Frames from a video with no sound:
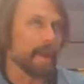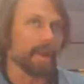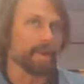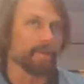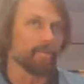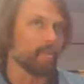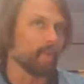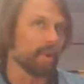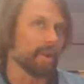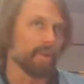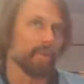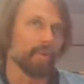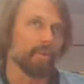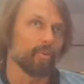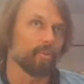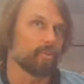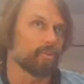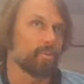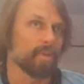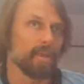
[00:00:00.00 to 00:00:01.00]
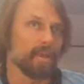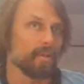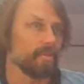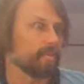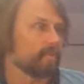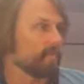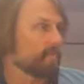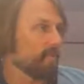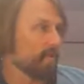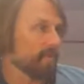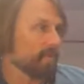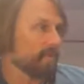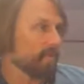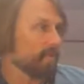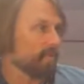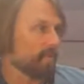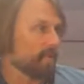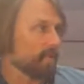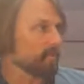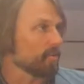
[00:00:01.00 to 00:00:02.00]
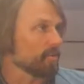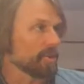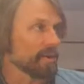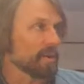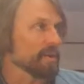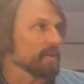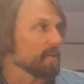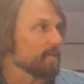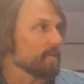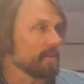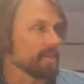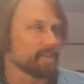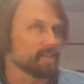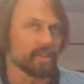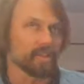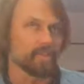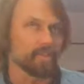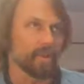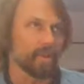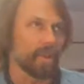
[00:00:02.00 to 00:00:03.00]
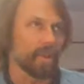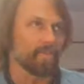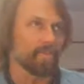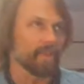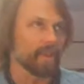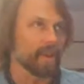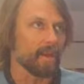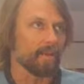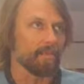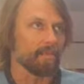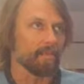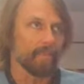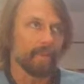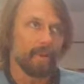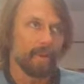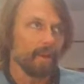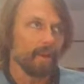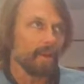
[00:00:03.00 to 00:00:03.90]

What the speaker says: And one of those being the fungal kingdom is what I've become